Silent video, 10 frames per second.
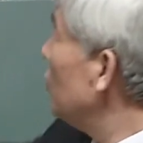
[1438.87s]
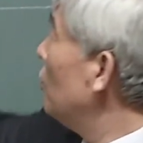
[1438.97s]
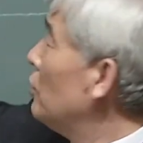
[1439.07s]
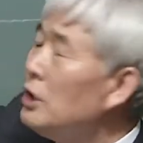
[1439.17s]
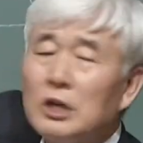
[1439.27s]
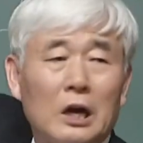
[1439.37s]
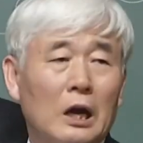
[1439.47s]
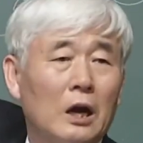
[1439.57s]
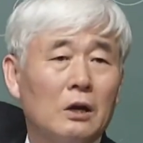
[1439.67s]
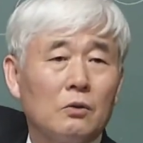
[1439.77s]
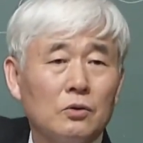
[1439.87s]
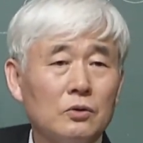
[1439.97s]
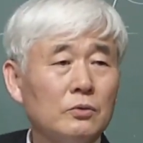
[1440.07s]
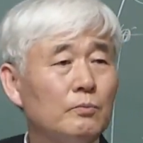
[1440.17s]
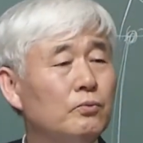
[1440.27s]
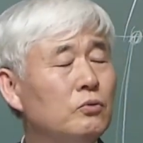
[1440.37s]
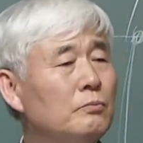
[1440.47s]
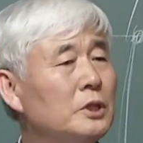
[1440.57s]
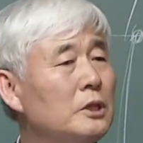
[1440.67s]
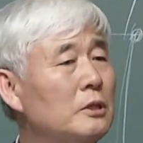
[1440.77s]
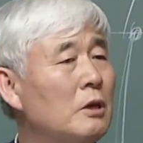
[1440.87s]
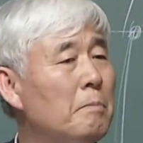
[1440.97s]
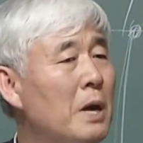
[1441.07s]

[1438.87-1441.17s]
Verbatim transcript: low quality products at expensive